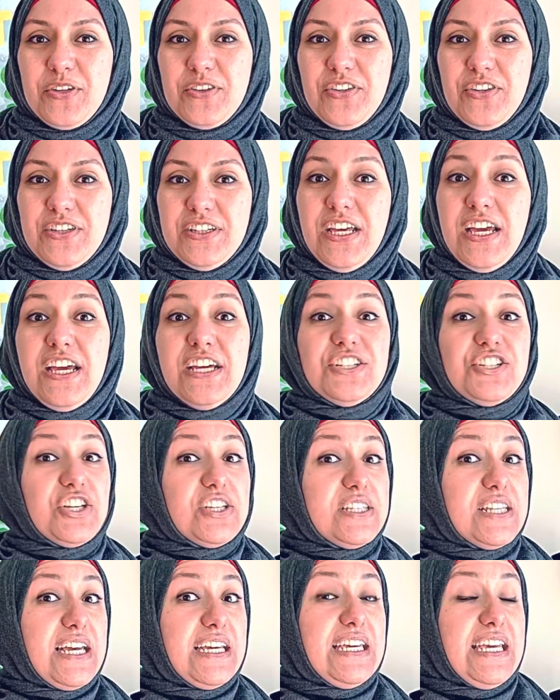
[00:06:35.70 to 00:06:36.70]
Ramadan
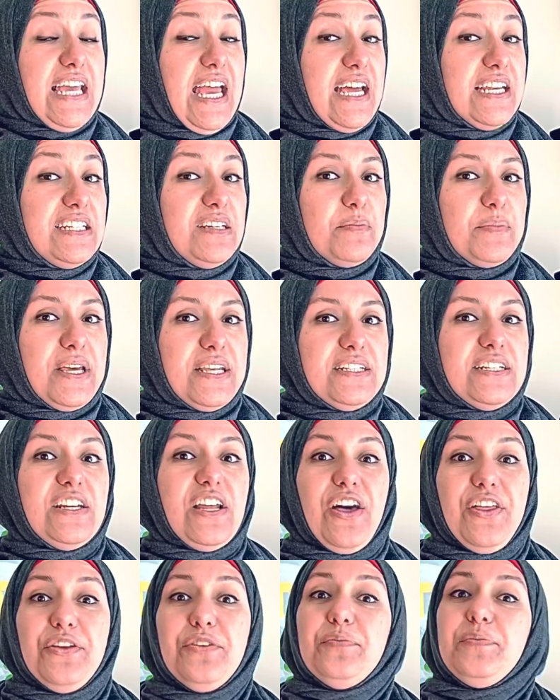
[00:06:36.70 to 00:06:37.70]
just like He had
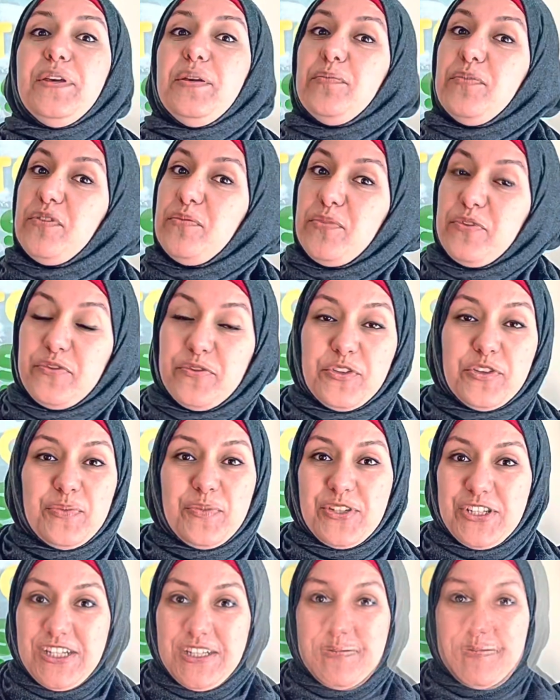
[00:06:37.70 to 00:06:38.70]
commanded other people before
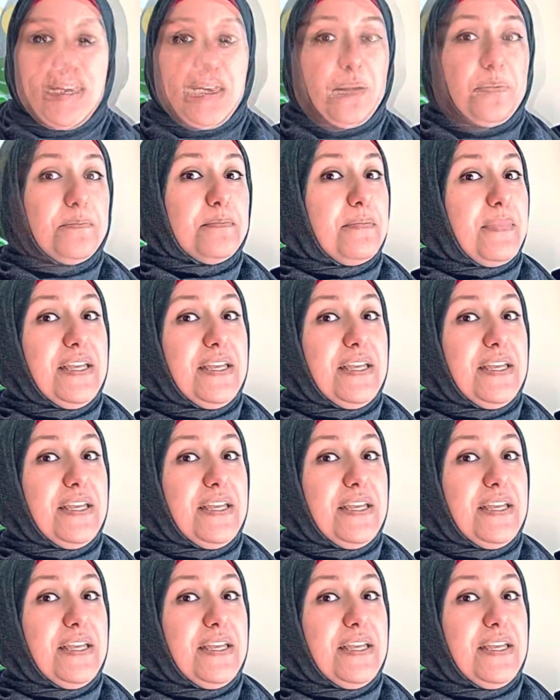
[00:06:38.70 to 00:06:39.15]
Muslims.